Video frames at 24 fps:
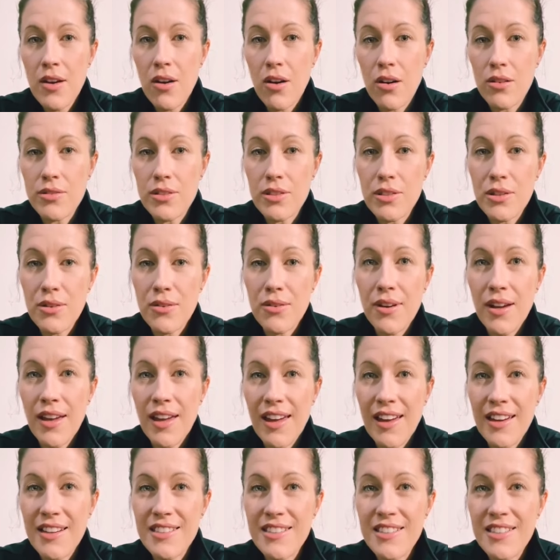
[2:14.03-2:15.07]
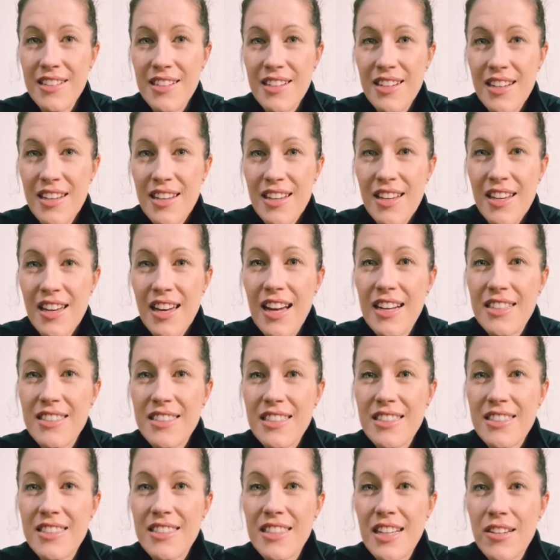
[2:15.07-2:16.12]
onto your hand as
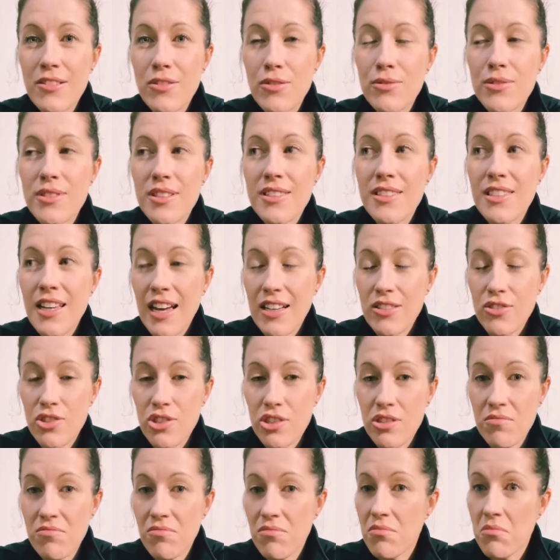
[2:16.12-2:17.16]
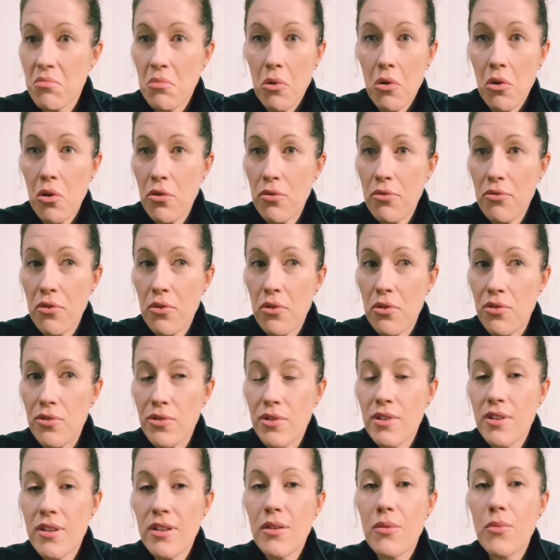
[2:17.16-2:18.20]
it signals attention or food